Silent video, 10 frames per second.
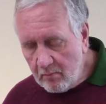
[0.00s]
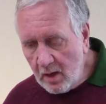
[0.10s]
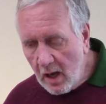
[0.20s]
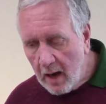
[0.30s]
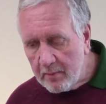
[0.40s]

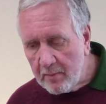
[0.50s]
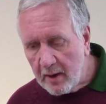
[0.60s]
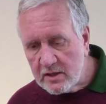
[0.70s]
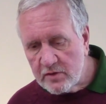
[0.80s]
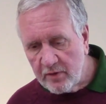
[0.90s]
I'm going to
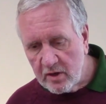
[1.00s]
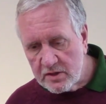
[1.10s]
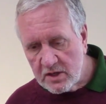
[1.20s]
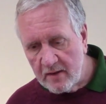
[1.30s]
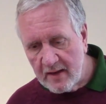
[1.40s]
base
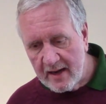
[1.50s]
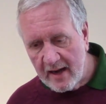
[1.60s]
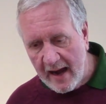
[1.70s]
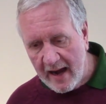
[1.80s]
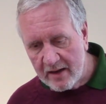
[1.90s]
first and
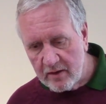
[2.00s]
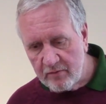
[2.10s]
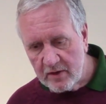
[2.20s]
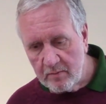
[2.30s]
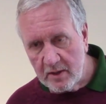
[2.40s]
then add the
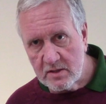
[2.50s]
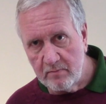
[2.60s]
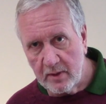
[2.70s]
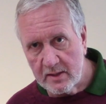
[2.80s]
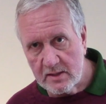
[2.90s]
few bits
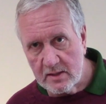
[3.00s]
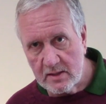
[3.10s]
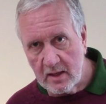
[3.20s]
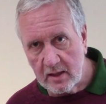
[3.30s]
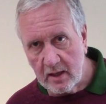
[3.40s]
and pieces
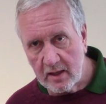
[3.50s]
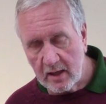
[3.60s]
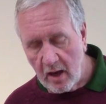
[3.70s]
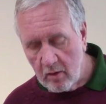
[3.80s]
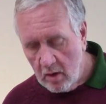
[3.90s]
that are going to
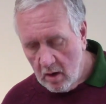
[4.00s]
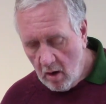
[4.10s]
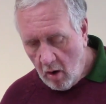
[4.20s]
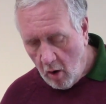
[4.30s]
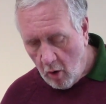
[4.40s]
go
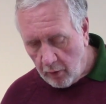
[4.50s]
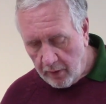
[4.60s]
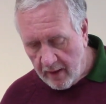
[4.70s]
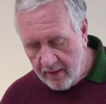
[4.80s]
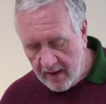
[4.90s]

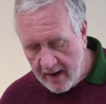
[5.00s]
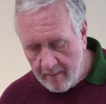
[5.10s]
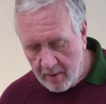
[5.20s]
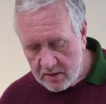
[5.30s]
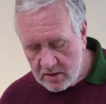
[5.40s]
on
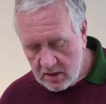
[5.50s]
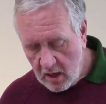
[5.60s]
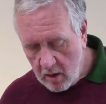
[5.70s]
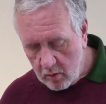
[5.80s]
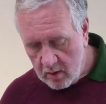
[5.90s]
then.
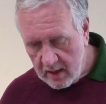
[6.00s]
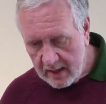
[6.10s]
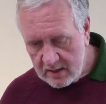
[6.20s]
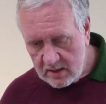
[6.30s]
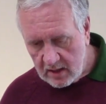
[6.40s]
So
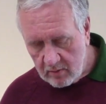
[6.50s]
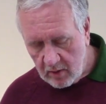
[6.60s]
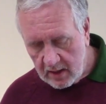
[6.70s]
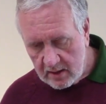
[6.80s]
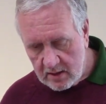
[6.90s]
next thing we
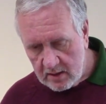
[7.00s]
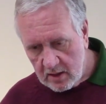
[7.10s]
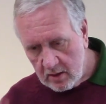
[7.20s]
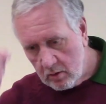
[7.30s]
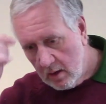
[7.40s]
need to
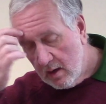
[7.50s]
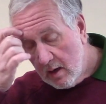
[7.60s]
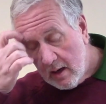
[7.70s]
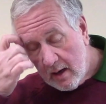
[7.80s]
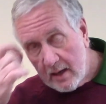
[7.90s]
do
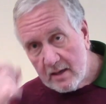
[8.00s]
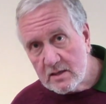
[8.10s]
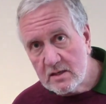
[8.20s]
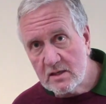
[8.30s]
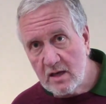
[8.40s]
is
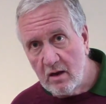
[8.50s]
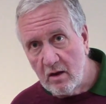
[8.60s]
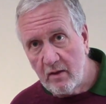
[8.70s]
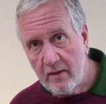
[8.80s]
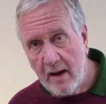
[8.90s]

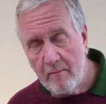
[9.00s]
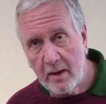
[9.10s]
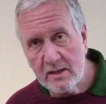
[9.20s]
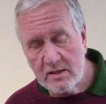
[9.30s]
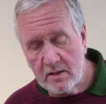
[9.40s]
start that
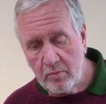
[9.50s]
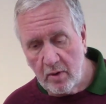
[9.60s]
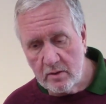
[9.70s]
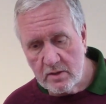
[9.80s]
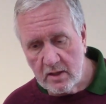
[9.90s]
basing
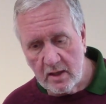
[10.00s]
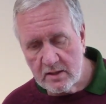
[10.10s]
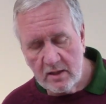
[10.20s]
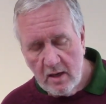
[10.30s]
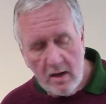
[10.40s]

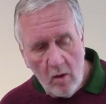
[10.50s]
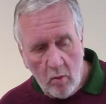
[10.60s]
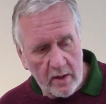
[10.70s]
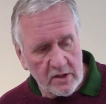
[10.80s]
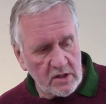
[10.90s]
process,
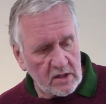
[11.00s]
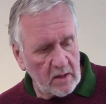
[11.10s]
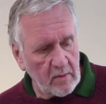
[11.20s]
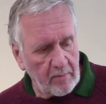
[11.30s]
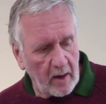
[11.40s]
which is
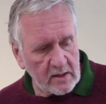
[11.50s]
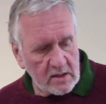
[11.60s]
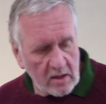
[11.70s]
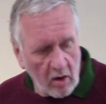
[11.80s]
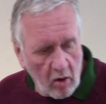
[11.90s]
going to be
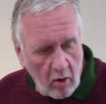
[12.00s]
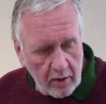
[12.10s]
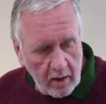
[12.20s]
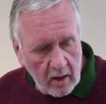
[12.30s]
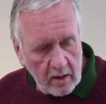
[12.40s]
based
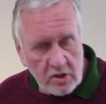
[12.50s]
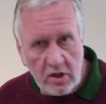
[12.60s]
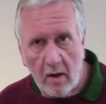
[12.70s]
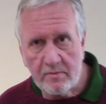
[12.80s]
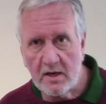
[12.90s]
on
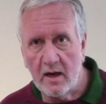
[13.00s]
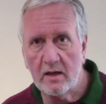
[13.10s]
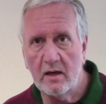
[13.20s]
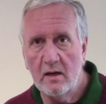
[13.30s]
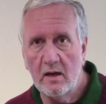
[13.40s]
sharp
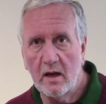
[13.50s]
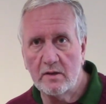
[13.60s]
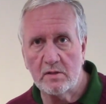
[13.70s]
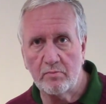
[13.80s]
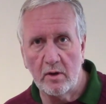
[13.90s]
sand.
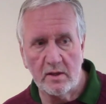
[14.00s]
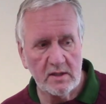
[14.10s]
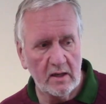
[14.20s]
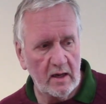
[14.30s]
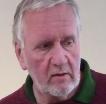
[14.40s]

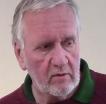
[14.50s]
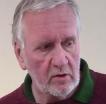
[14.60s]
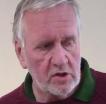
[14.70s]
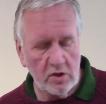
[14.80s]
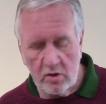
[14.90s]
Unsurprisingly, we've
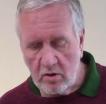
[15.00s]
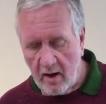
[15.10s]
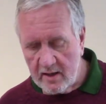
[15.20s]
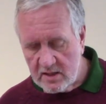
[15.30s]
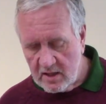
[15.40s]
got two
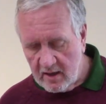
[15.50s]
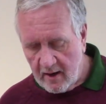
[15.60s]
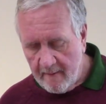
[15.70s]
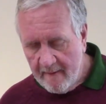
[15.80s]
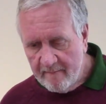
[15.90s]
grades
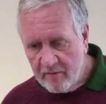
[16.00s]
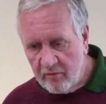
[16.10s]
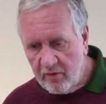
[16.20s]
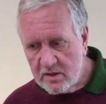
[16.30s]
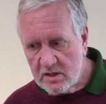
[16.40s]
here. The
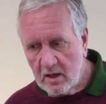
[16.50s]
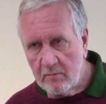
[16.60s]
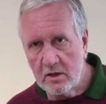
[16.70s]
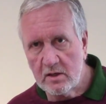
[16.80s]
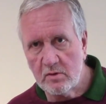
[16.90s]
first thing I'm
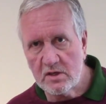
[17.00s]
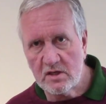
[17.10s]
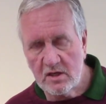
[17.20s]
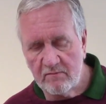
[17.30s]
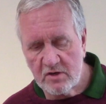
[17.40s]
going to do is
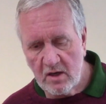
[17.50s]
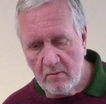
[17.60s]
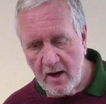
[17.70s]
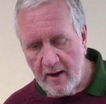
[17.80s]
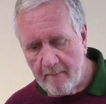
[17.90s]
sieve some
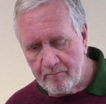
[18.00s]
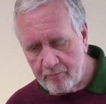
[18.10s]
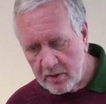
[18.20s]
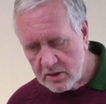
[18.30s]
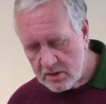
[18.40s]
out,
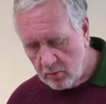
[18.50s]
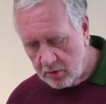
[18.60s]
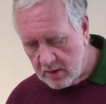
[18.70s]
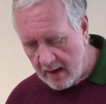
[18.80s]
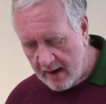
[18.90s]
because I
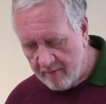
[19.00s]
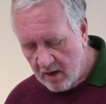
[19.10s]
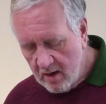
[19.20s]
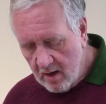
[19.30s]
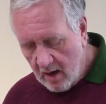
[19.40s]
want to have
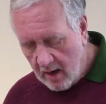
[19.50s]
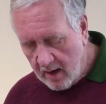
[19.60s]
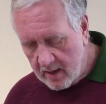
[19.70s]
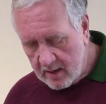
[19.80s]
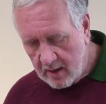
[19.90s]

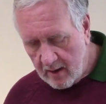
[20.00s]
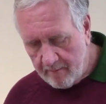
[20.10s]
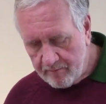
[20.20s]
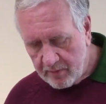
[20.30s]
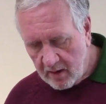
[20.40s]

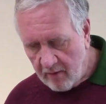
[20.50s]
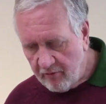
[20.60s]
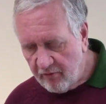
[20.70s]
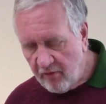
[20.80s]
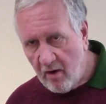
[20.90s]
a
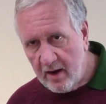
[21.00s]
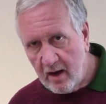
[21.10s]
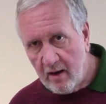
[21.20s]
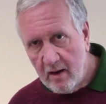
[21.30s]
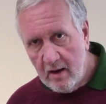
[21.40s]
finer